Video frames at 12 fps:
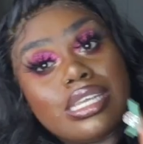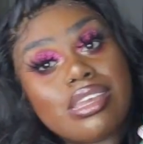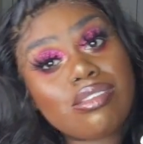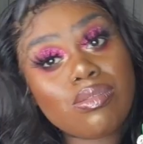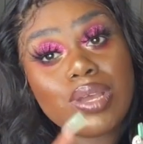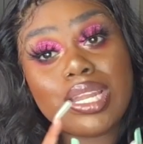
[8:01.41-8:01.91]

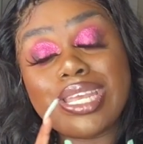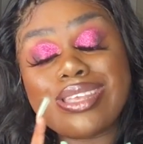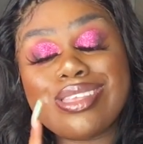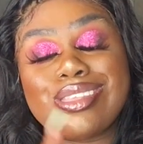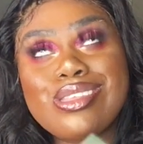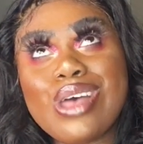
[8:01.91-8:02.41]
This one
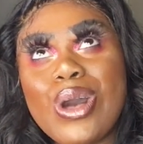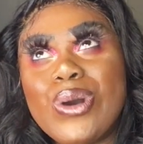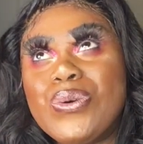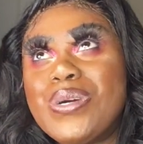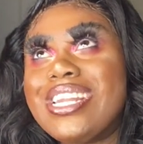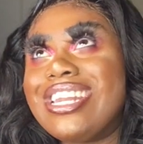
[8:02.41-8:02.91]
is
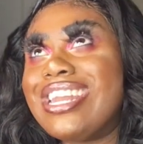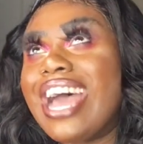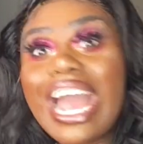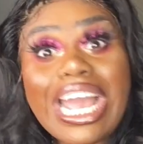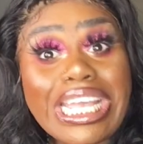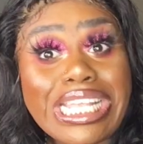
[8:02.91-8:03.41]
so
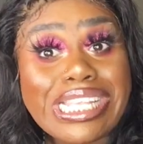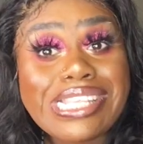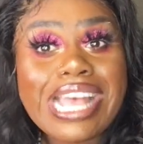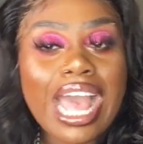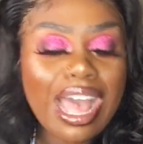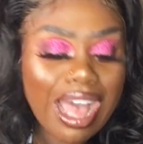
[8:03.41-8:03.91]

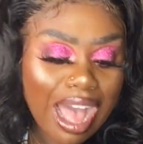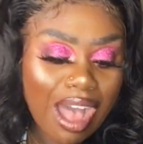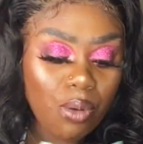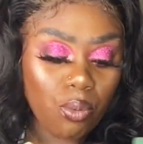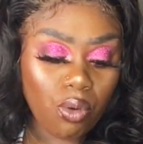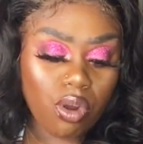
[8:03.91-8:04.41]
nice.
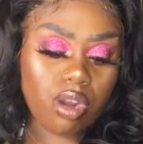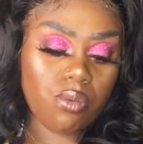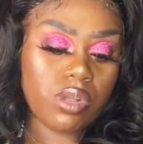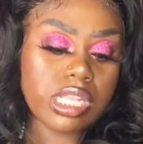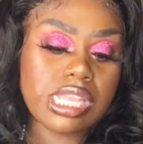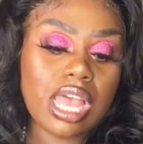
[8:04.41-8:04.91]
I wore
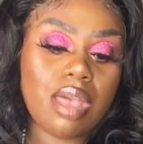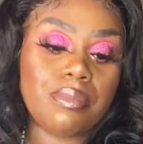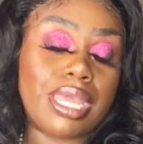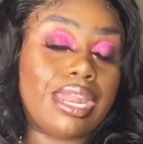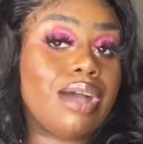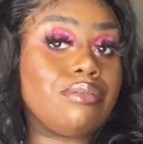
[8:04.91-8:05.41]
it one
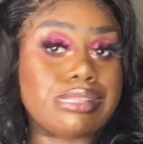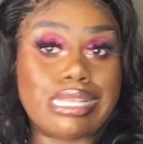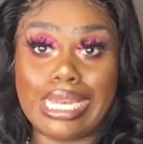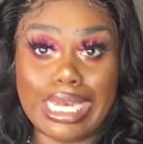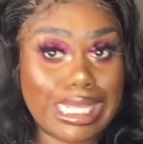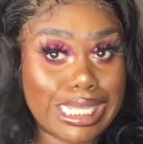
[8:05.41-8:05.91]
time and I was
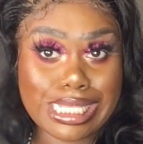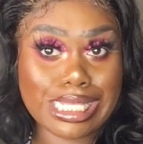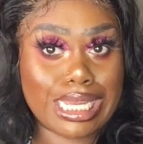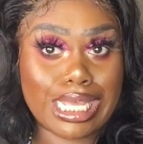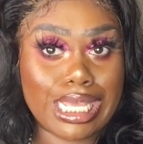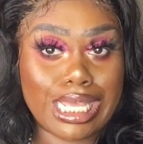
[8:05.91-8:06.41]

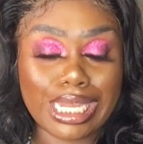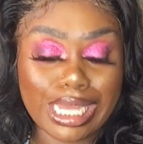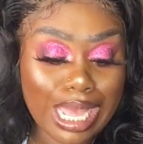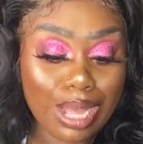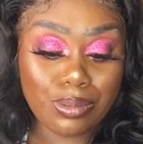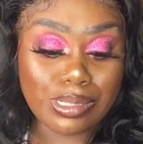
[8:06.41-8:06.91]
glistening,
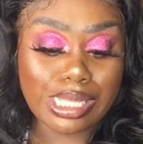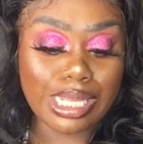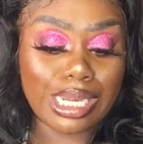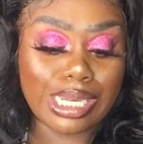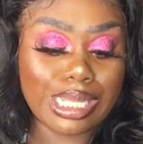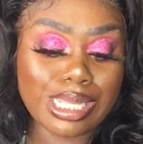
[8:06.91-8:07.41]
honey. I was
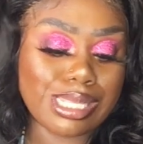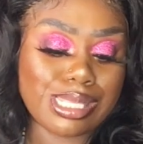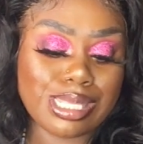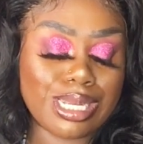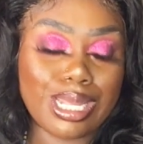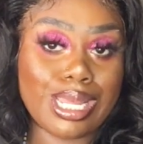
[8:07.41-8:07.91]

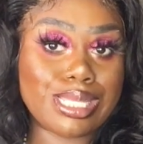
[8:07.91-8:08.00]
glistening.